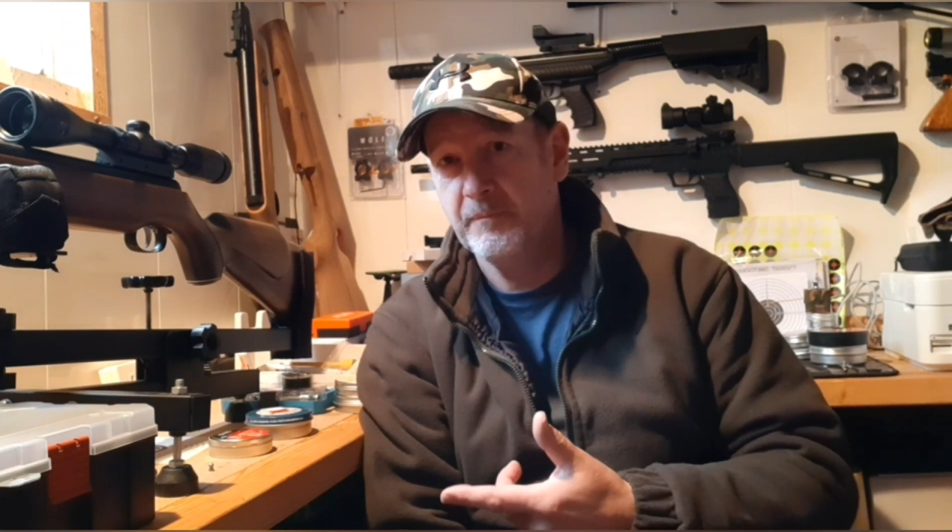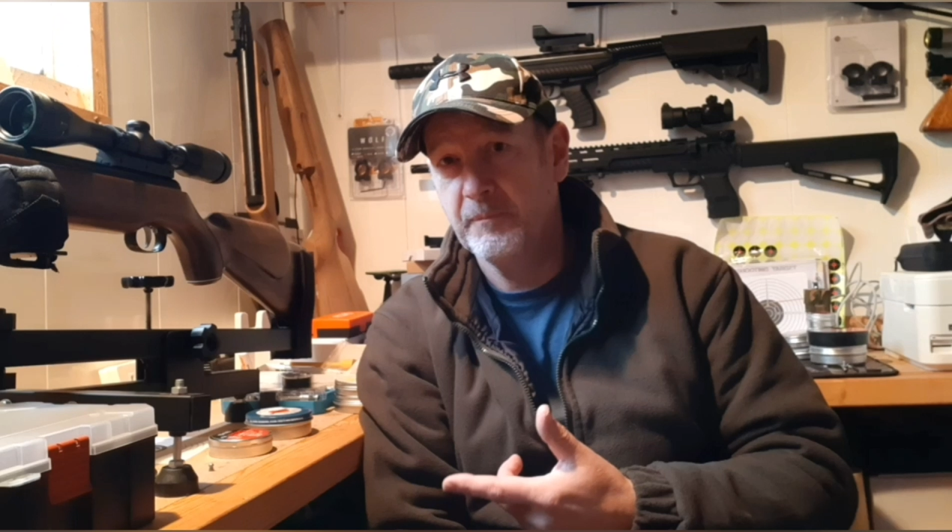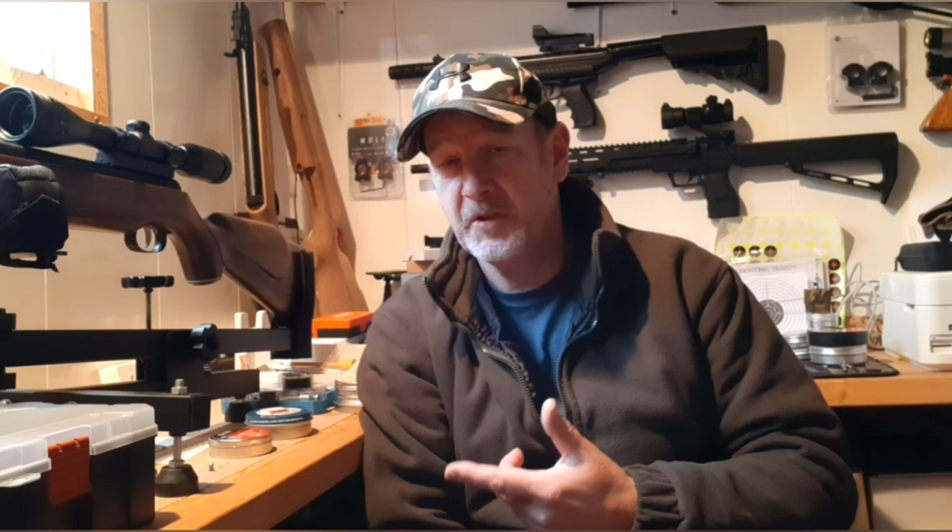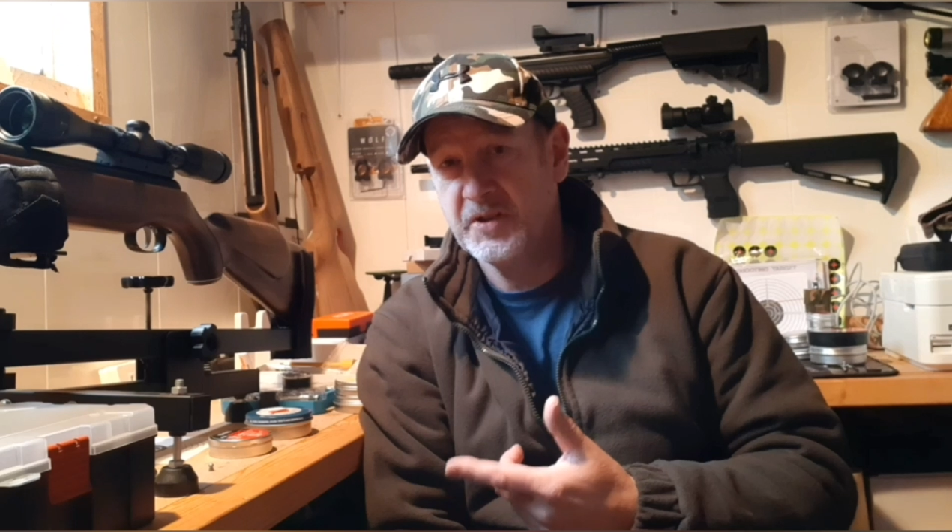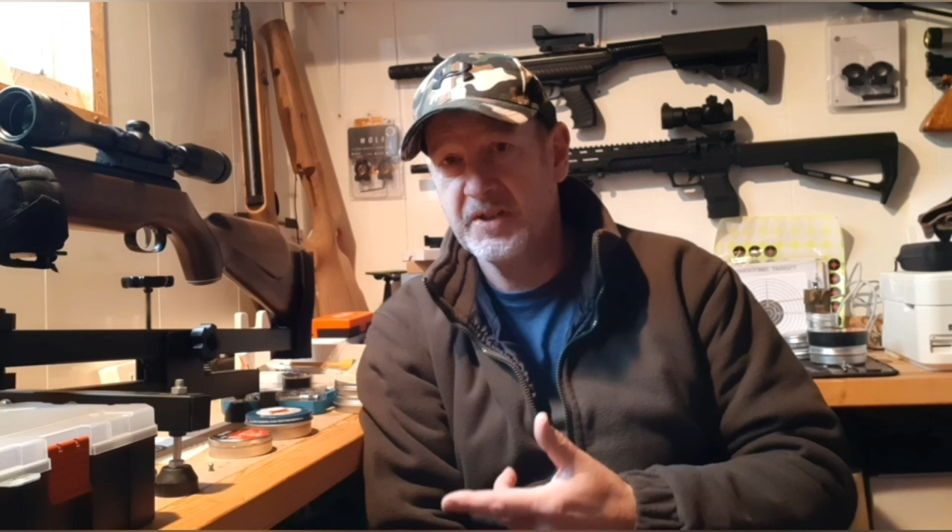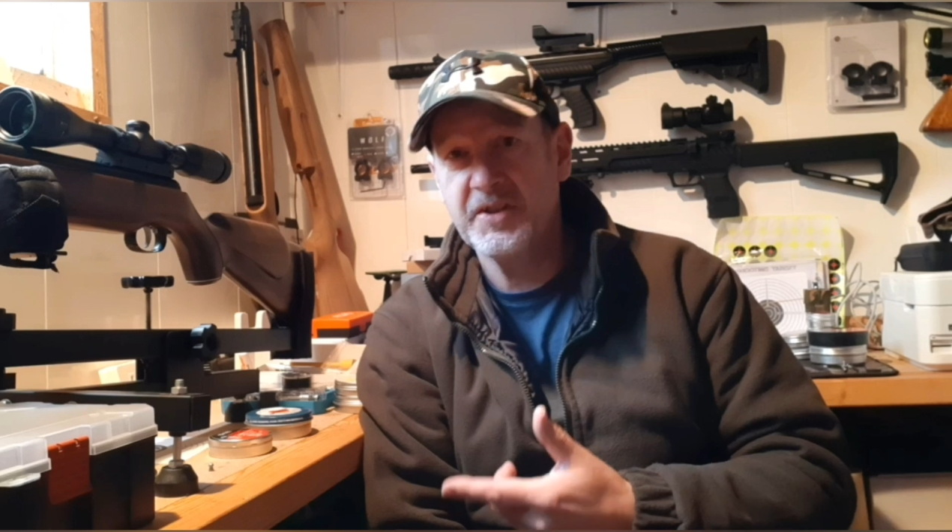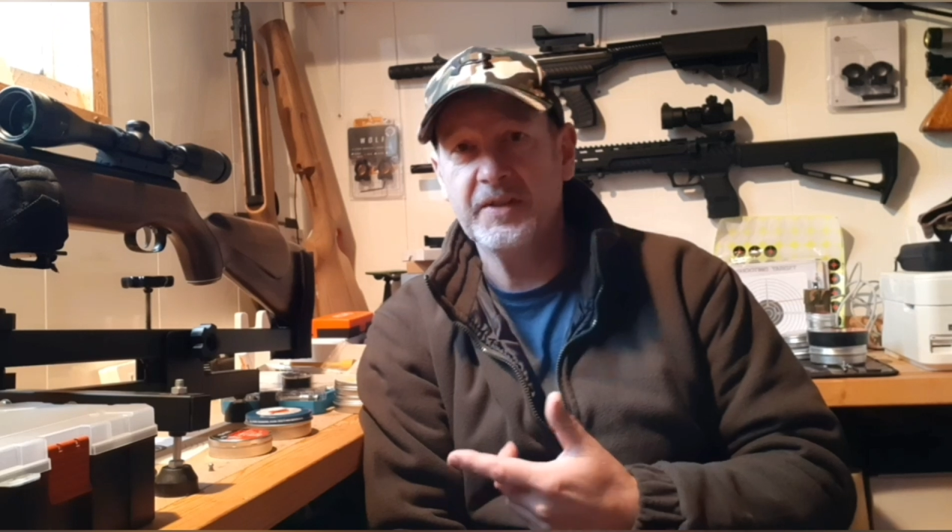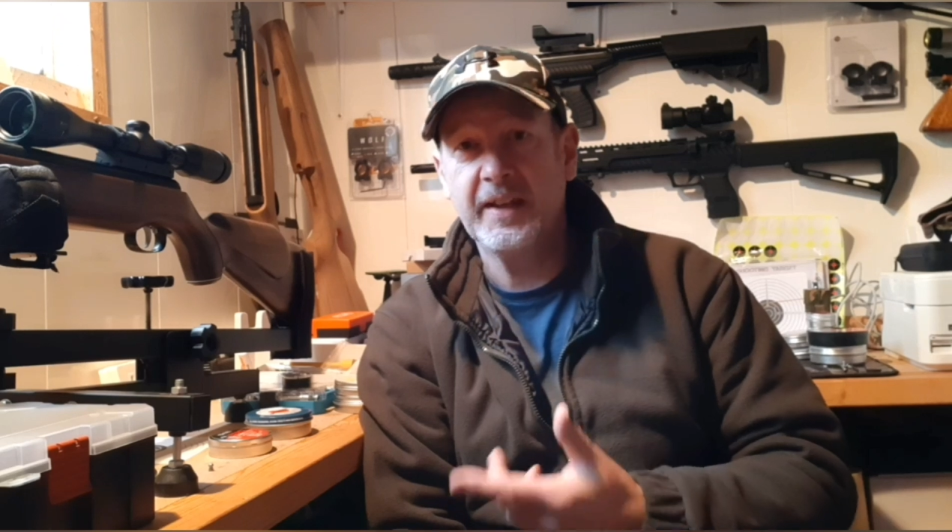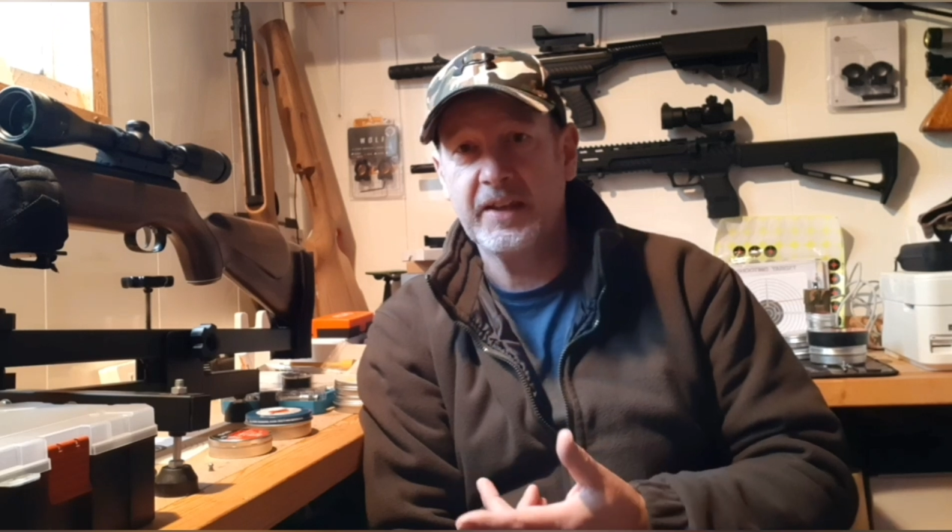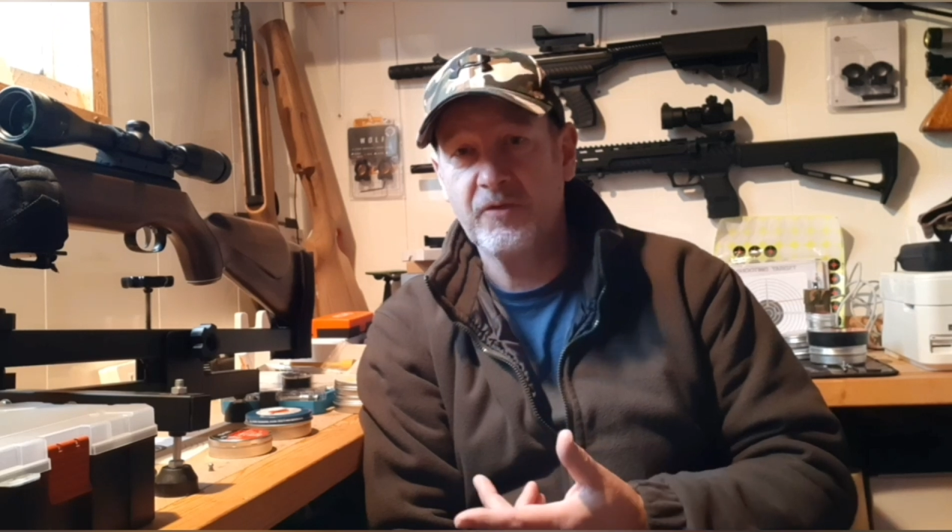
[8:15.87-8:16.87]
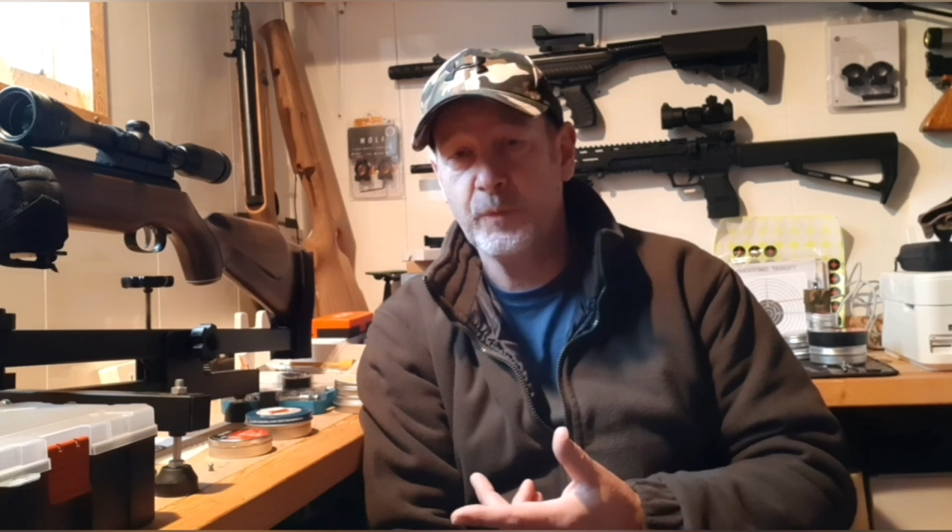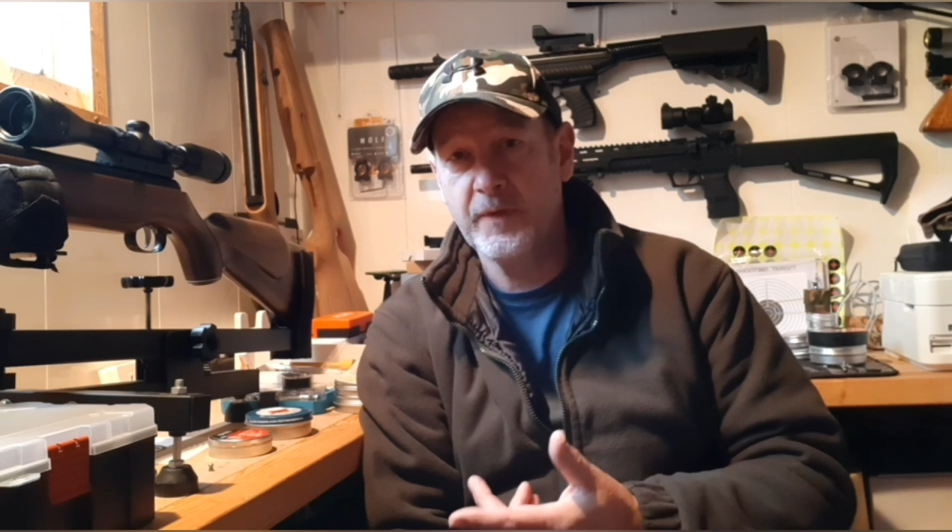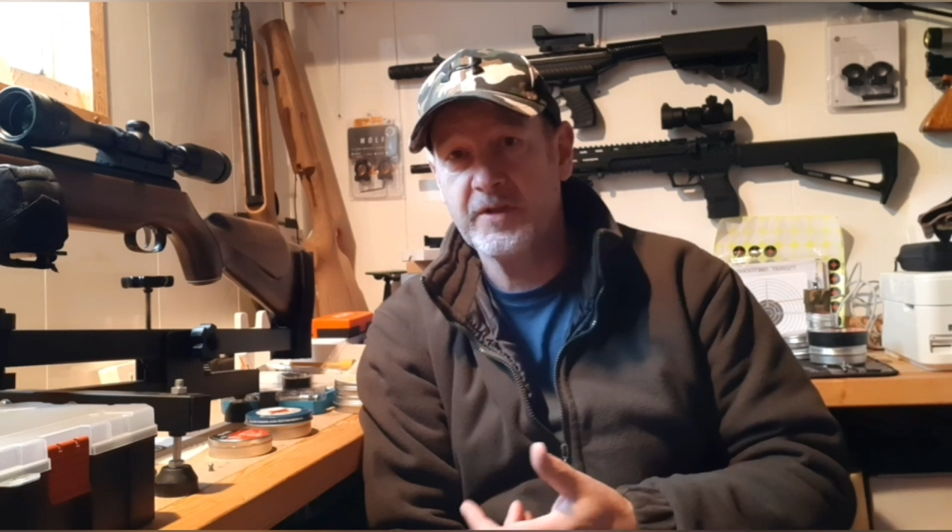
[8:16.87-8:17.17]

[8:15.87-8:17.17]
consistent and accurate with,